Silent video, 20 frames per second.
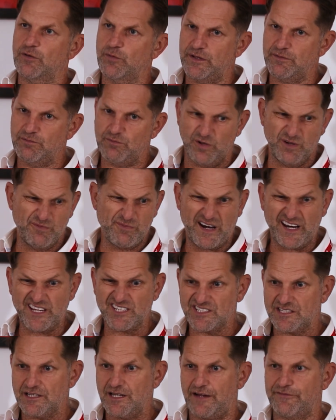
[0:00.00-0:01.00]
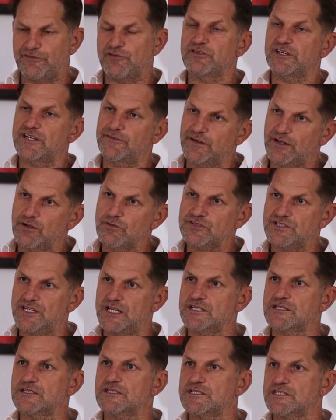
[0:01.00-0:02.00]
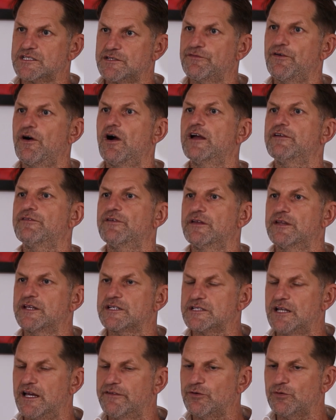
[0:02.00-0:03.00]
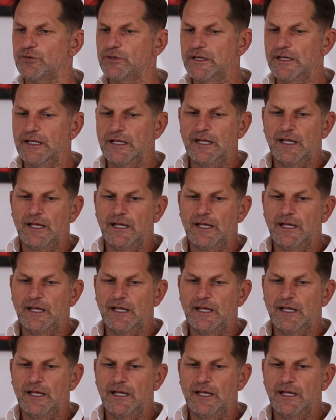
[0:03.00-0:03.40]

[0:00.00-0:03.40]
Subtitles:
and we managed, after a difficult season, to survive at this level.